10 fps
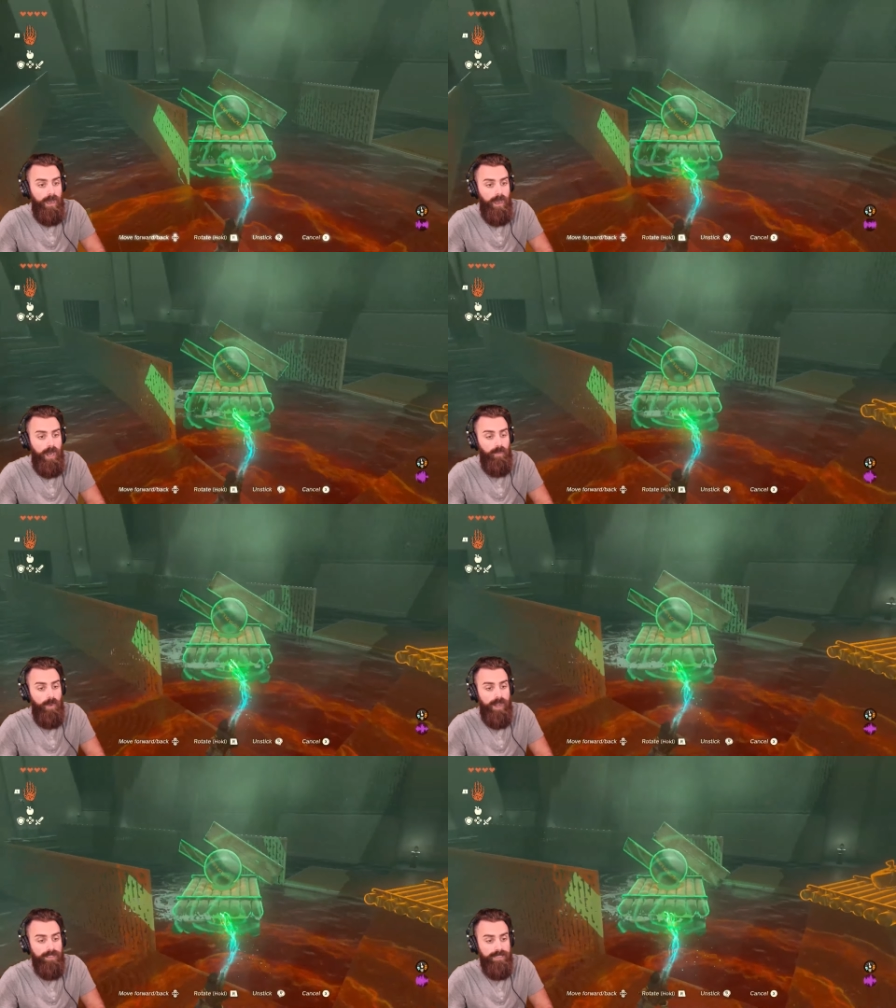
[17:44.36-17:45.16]
All right,
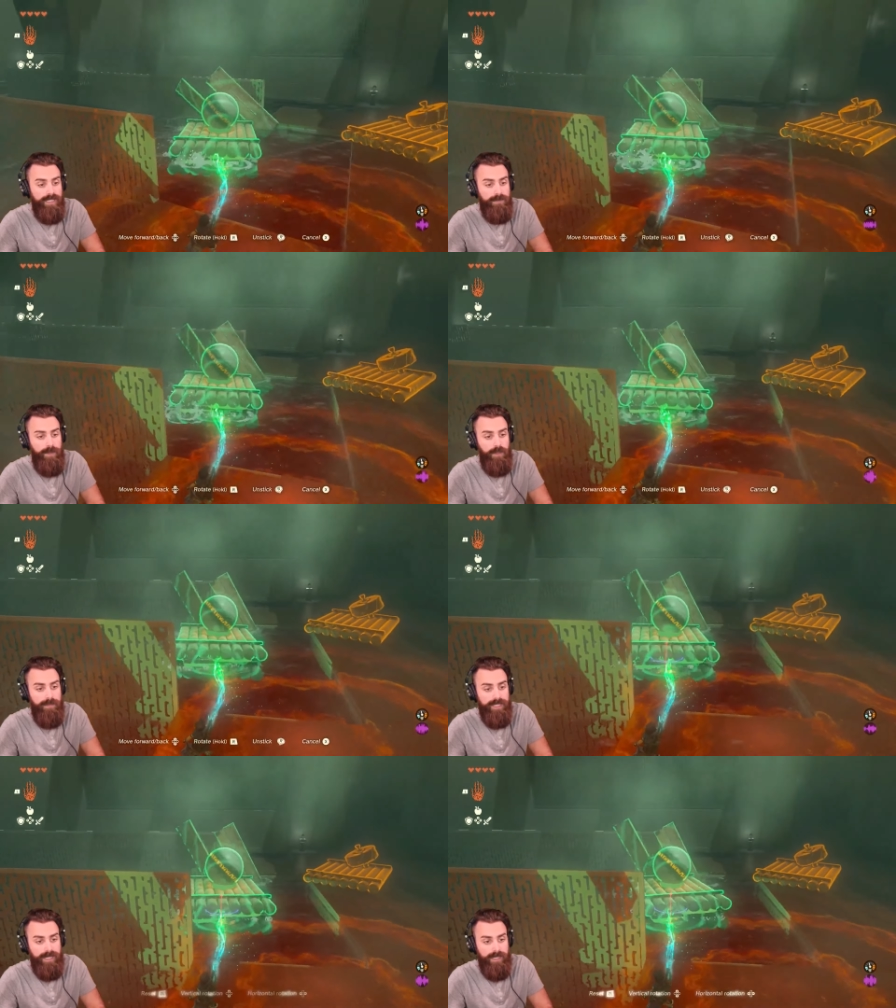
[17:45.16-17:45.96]
what else is this boat
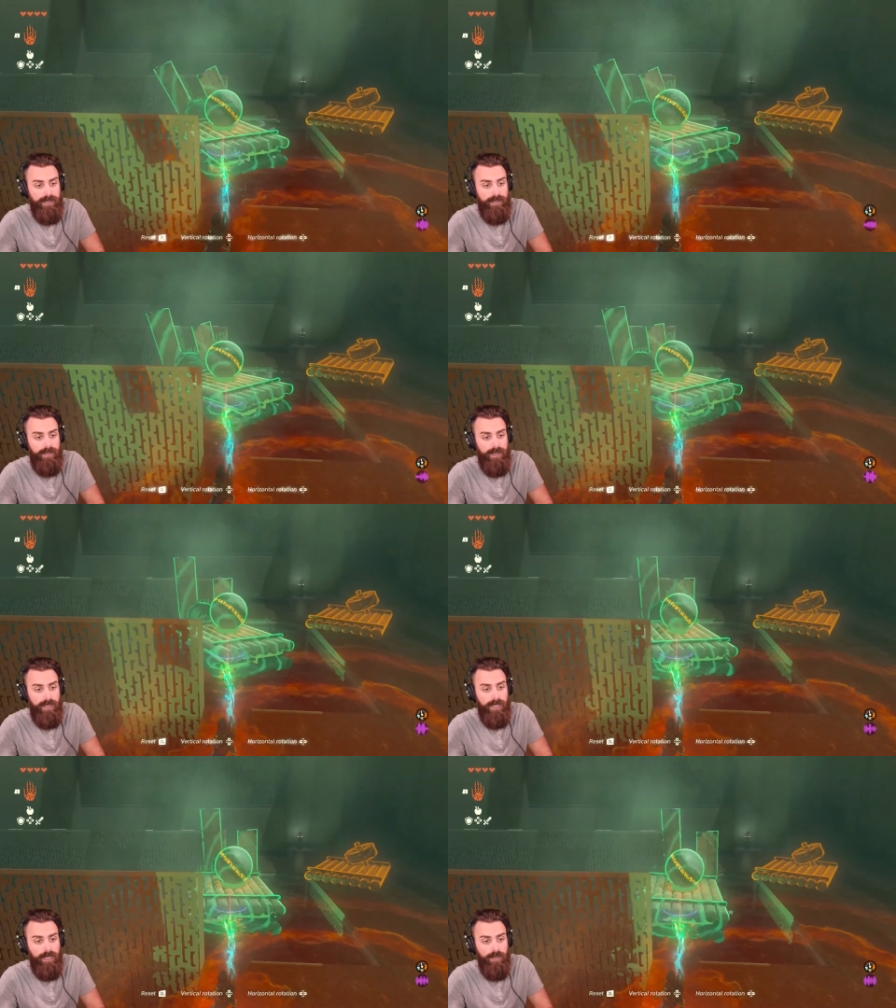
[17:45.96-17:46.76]
missing?
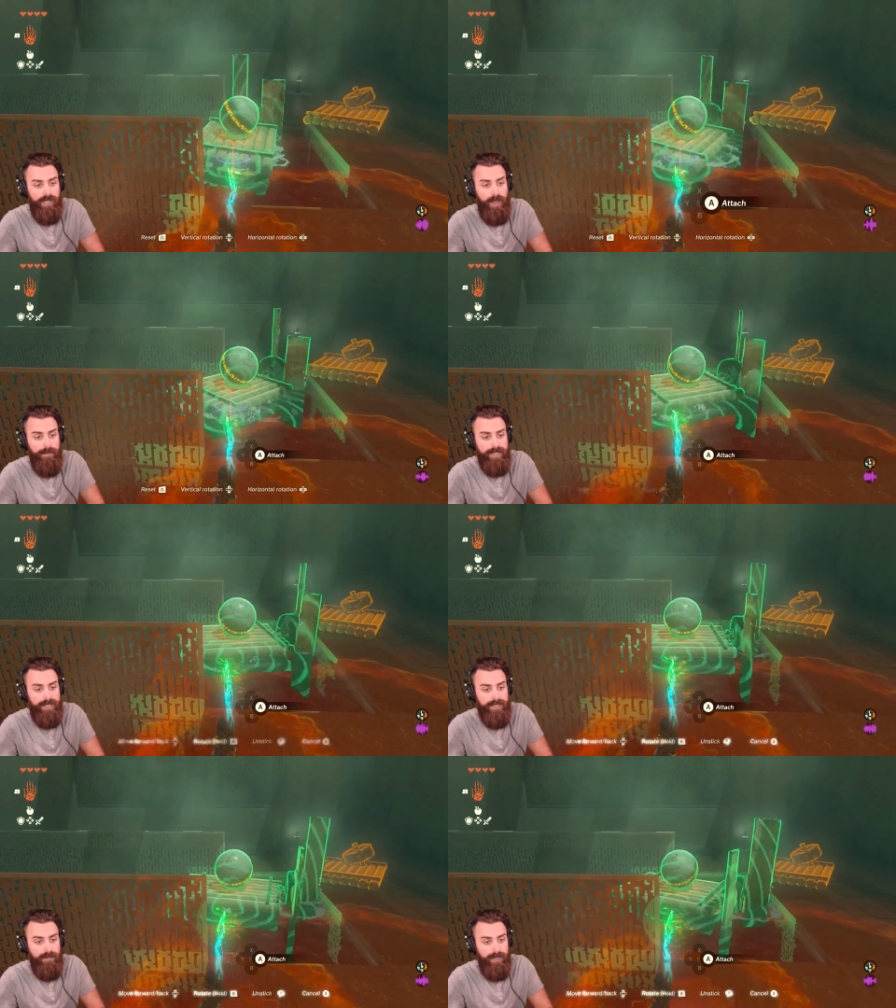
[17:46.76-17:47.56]
Clearly I'm
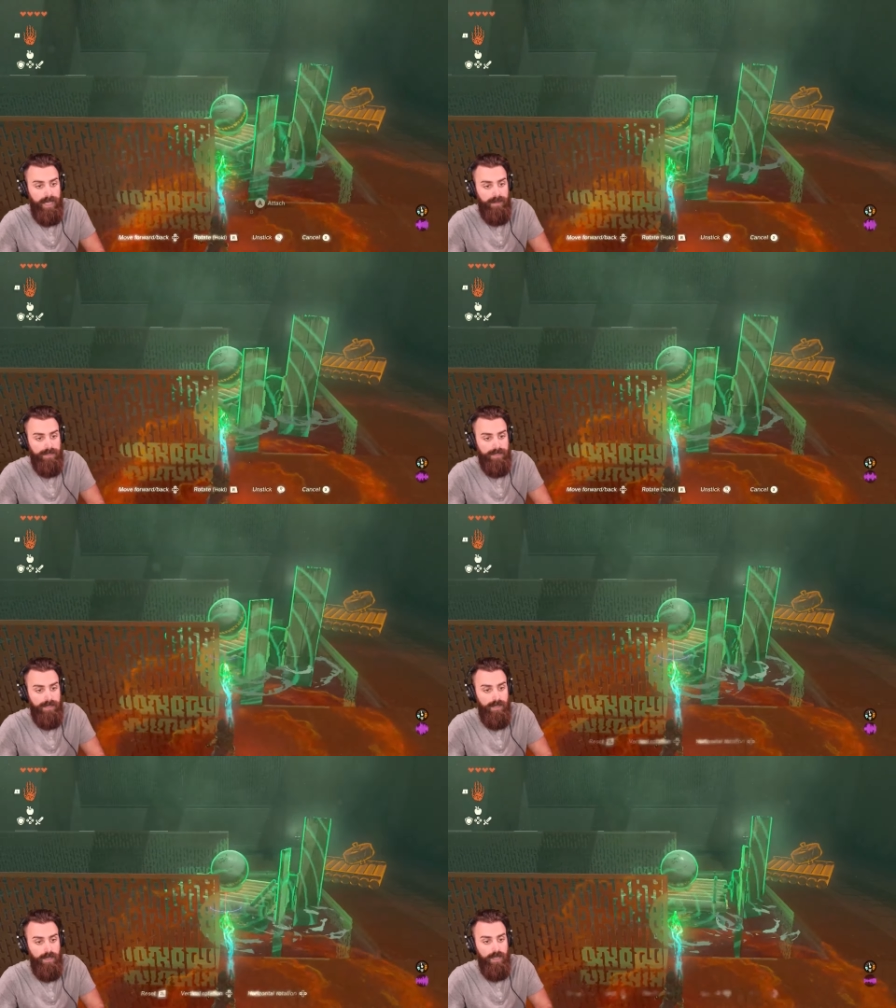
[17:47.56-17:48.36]
missing something else
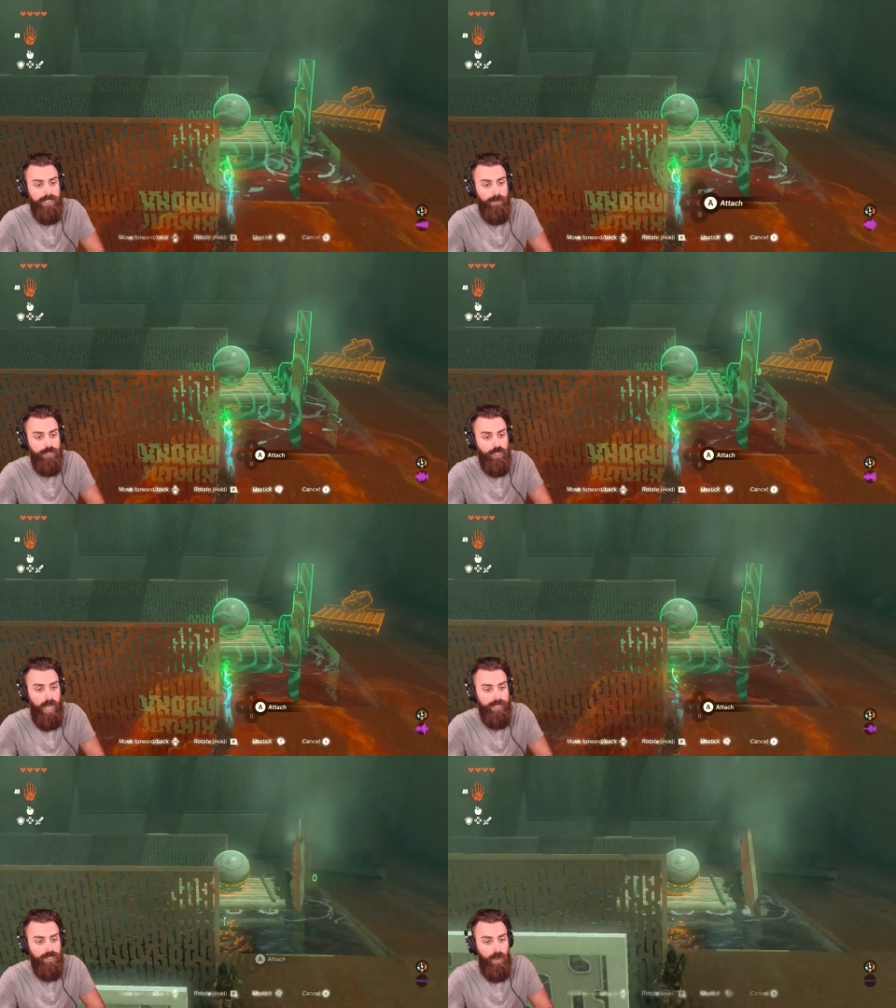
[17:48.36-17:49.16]
because it was
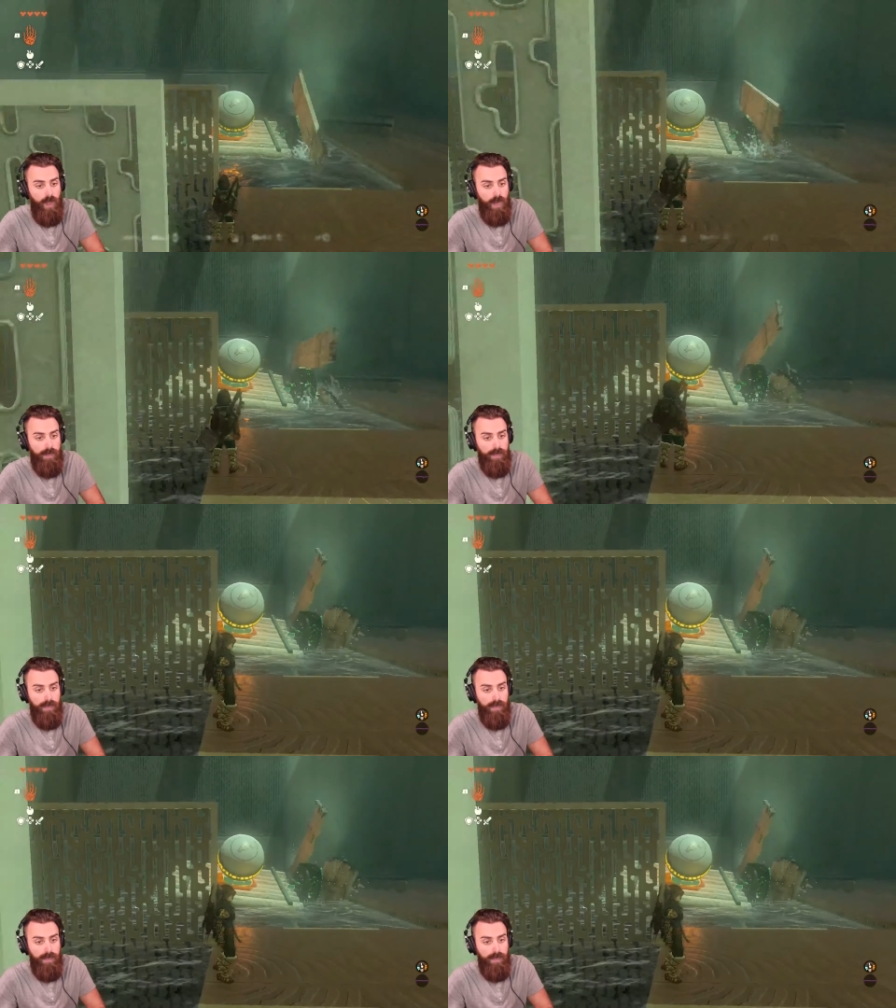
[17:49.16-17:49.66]
trying so hard.